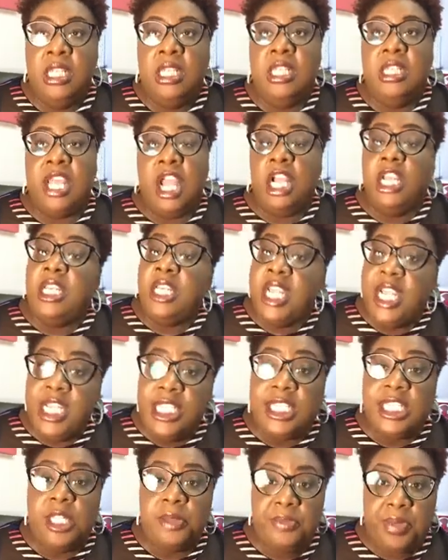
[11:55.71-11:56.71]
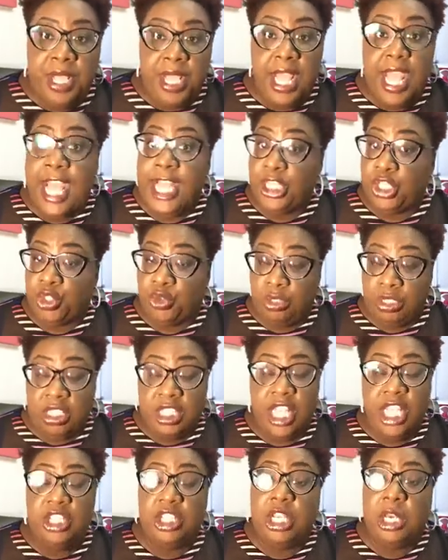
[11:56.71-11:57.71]
there needs to be a
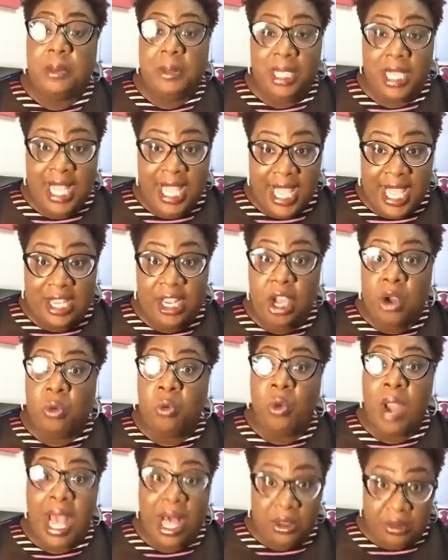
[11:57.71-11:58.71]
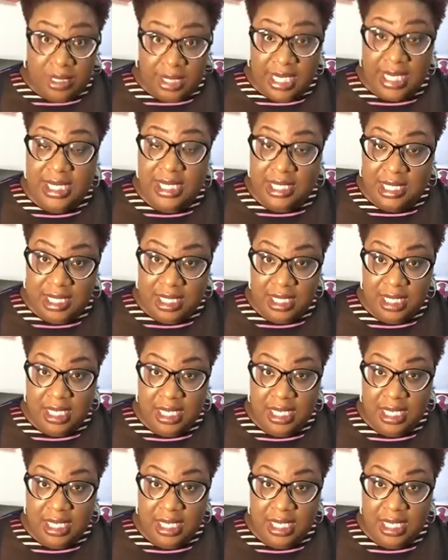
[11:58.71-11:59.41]
strategic plan around it.